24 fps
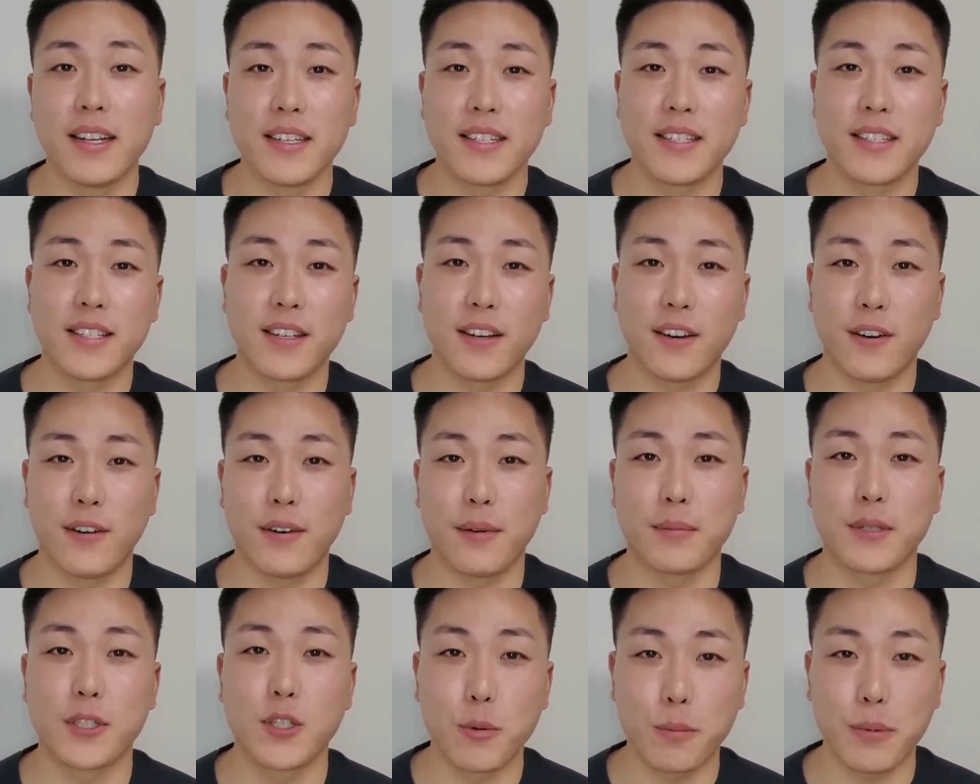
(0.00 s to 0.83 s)
So
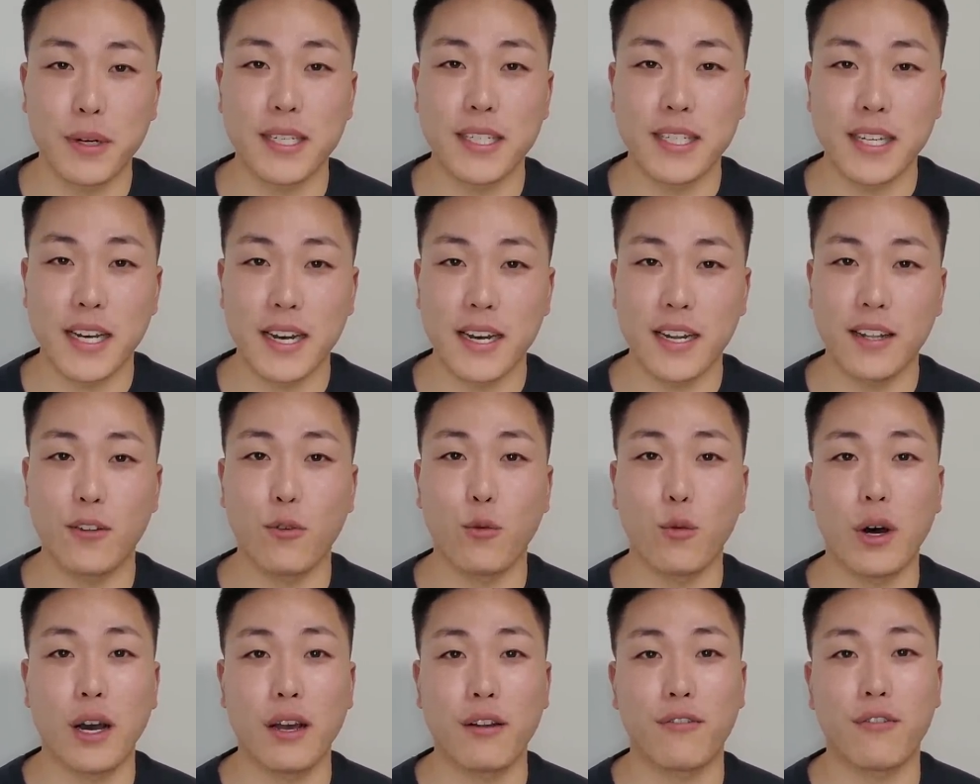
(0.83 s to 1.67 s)
I'm super excited. The
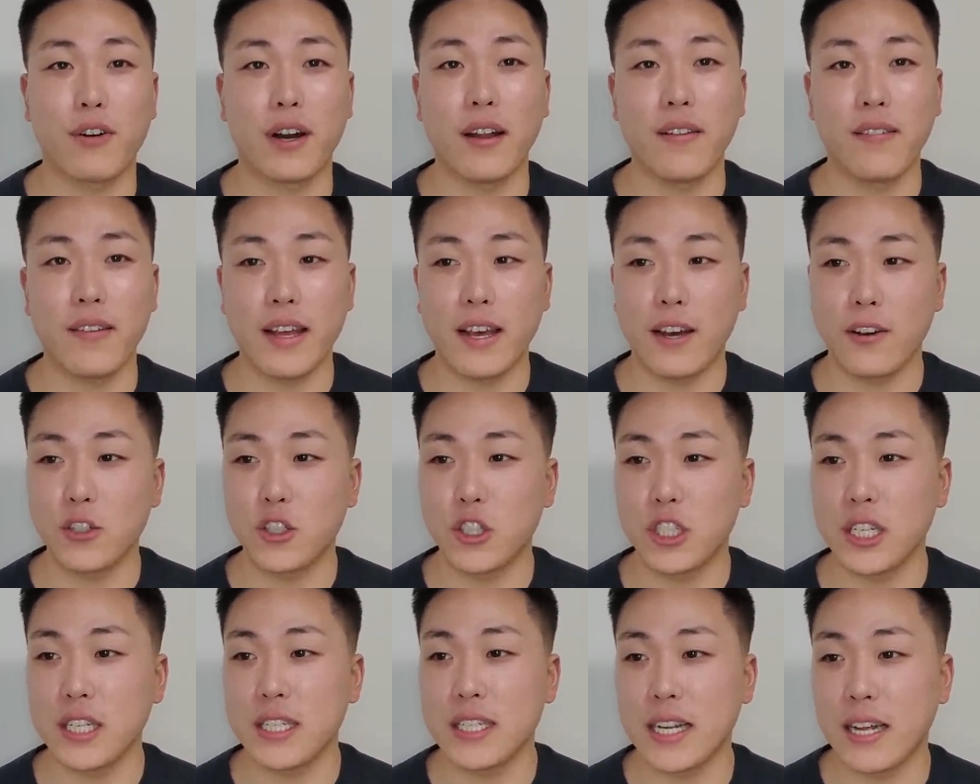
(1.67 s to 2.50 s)
wife right now,
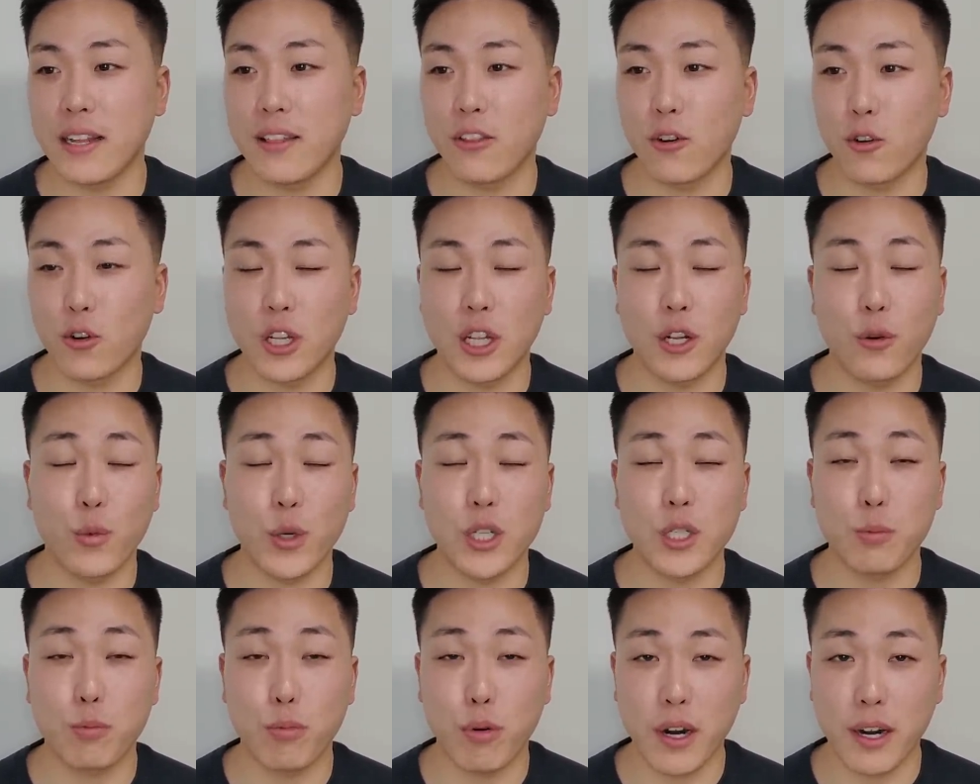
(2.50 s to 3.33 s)
she's at 13
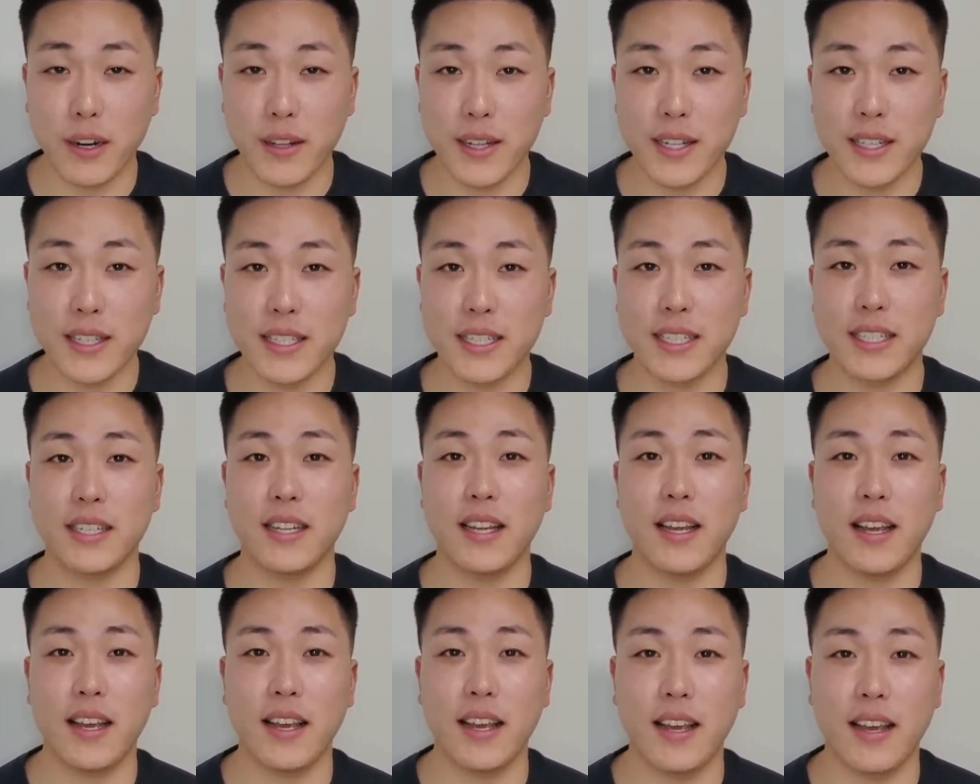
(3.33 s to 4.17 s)
weeks pregnant.
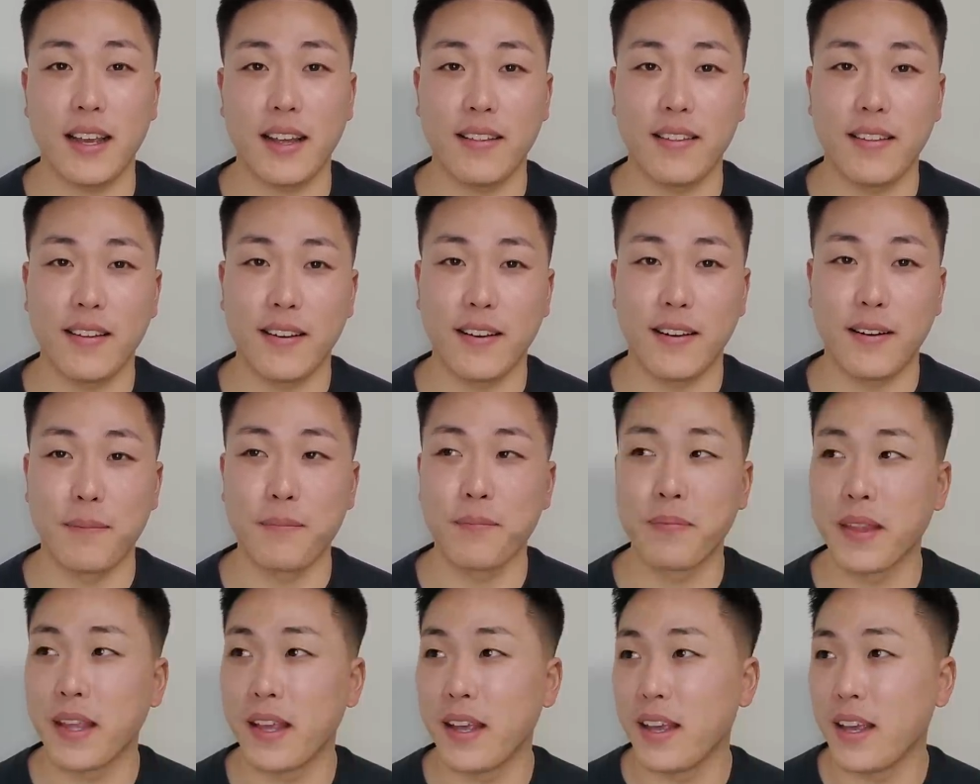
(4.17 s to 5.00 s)
And,
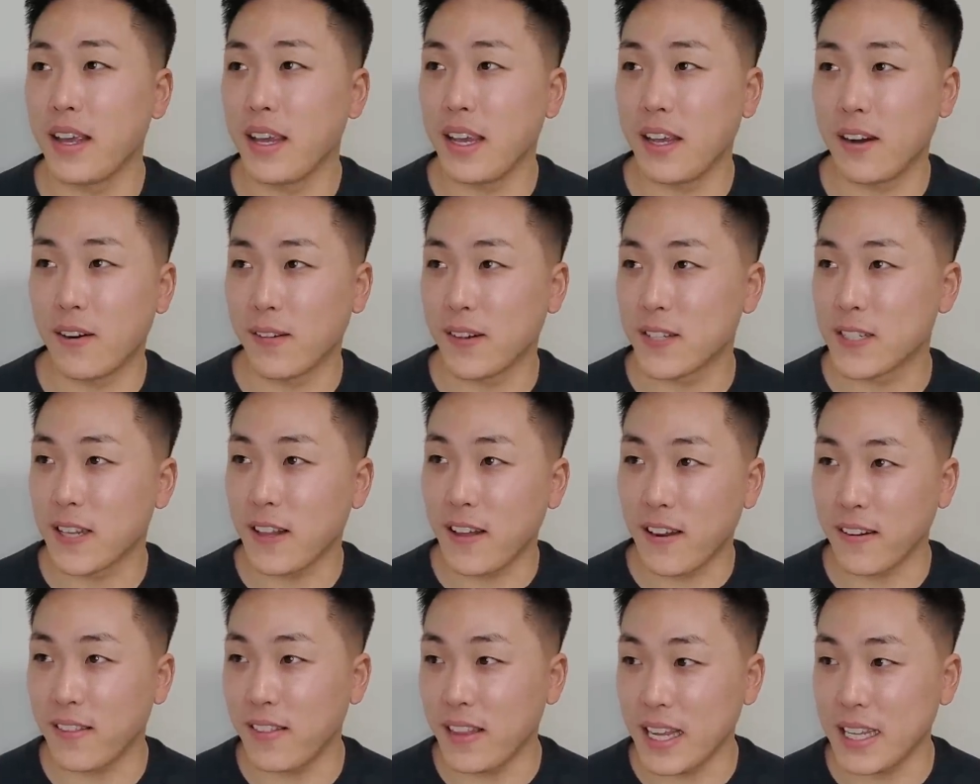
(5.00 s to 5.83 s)
you know, there's a
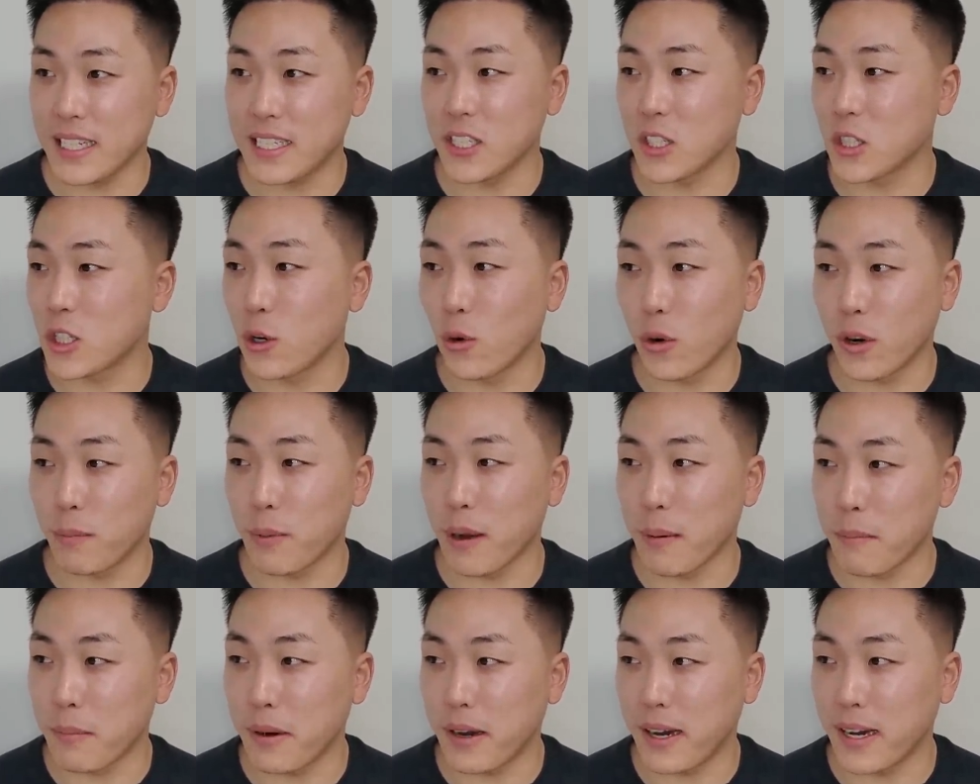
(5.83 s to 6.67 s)
lot of things that's going in
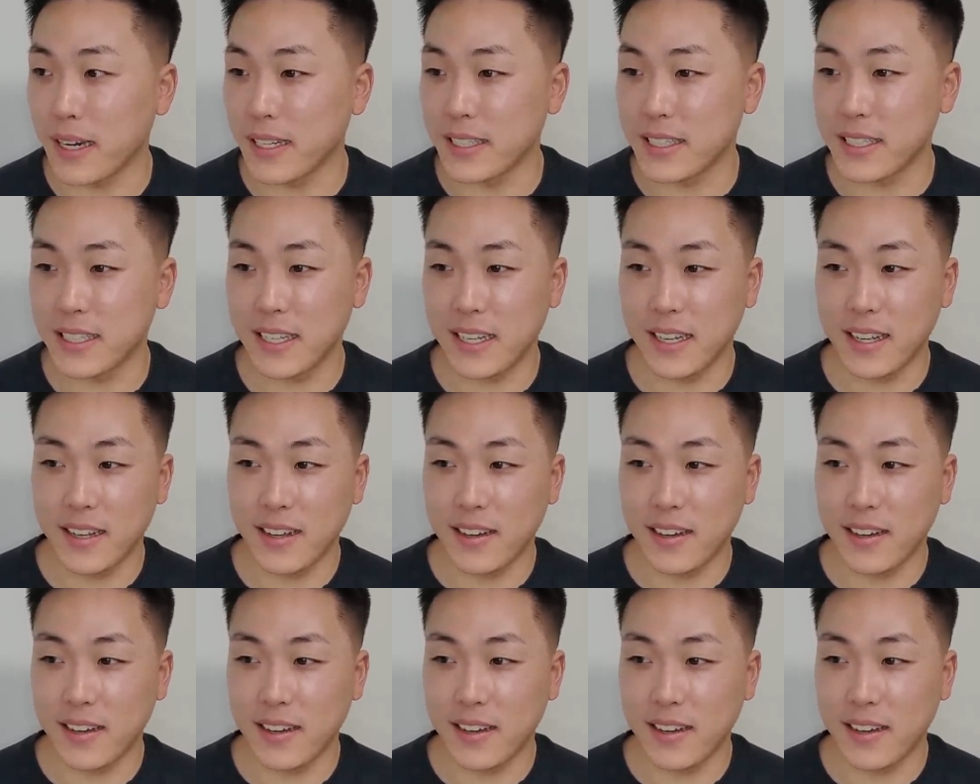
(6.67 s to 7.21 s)
my mind.